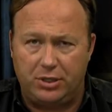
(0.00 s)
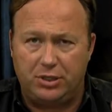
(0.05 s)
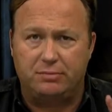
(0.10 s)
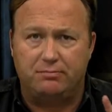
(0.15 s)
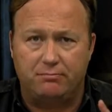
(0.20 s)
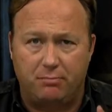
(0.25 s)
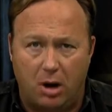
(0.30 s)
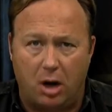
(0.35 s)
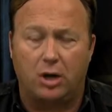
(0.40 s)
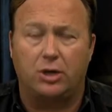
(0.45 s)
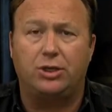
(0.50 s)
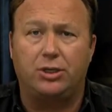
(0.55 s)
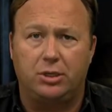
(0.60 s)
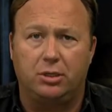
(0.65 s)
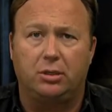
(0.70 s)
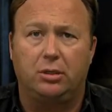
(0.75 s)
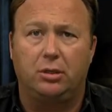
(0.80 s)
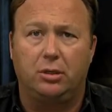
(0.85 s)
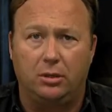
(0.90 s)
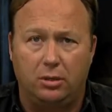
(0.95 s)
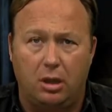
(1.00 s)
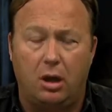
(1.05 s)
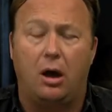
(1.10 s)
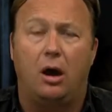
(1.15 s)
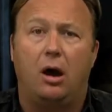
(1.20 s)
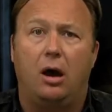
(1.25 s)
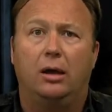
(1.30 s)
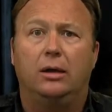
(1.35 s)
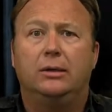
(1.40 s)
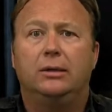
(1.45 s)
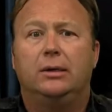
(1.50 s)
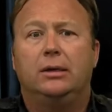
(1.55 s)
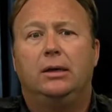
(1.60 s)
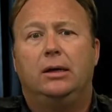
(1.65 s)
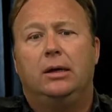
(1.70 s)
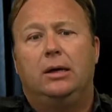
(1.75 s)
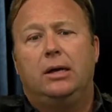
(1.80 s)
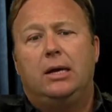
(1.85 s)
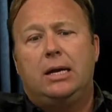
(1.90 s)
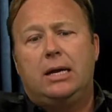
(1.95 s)
is martial law.
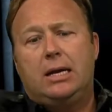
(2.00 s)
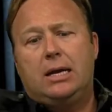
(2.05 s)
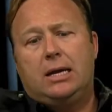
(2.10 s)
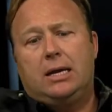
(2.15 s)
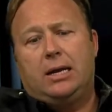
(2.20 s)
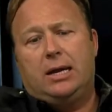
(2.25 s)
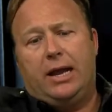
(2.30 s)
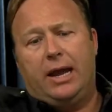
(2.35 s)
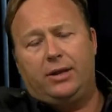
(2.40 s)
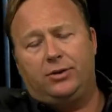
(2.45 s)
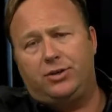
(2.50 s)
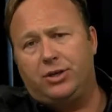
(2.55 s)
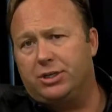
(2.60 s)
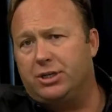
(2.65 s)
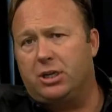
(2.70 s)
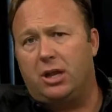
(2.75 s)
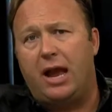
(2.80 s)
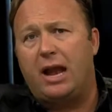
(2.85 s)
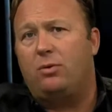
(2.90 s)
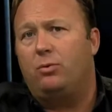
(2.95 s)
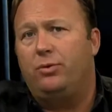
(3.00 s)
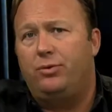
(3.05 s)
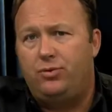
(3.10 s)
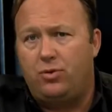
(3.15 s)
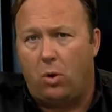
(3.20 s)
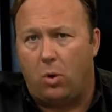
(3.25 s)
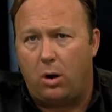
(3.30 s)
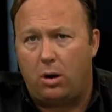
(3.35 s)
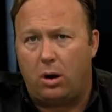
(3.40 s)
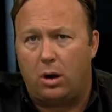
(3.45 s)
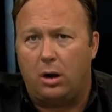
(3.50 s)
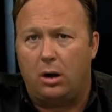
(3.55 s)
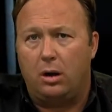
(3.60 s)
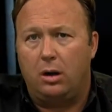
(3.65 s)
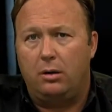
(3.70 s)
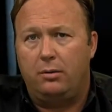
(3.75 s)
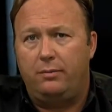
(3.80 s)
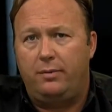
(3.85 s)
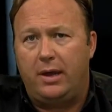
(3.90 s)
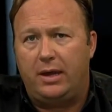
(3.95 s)
And just like with
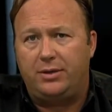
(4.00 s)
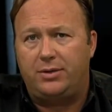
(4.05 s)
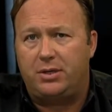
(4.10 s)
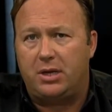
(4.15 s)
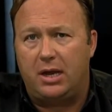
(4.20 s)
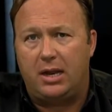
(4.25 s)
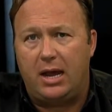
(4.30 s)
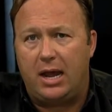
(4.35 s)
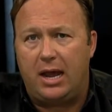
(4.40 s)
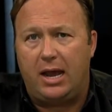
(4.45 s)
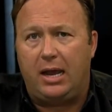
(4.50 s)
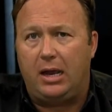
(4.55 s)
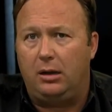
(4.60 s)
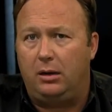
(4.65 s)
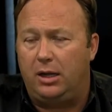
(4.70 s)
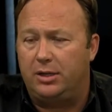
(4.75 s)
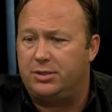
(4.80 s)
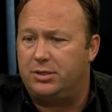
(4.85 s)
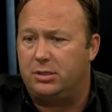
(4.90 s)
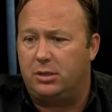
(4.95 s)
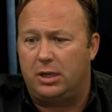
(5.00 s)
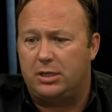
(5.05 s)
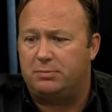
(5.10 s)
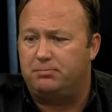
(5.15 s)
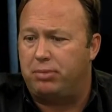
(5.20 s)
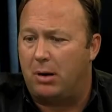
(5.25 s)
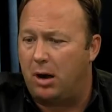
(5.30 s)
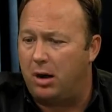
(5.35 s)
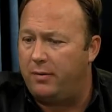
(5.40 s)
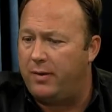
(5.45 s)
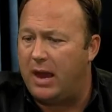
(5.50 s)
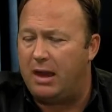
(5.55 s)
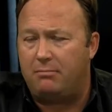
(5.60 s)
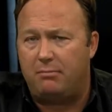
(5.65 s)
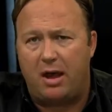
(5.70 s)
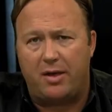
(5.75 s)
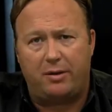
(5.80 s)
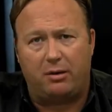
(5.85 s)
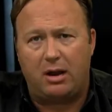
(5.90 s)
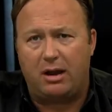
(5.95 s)
Dorner, they said, hey, let's burn that
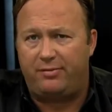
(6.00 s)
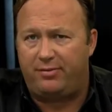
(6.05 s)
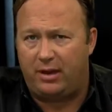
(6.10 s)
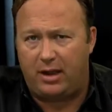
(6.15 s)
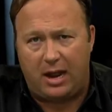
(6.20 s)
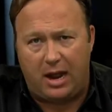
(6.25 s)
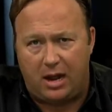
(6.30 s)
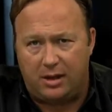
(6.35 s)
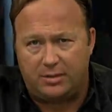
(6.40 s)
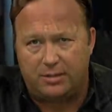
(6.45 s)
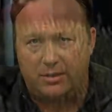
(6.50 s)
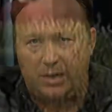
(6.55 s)
mother effing house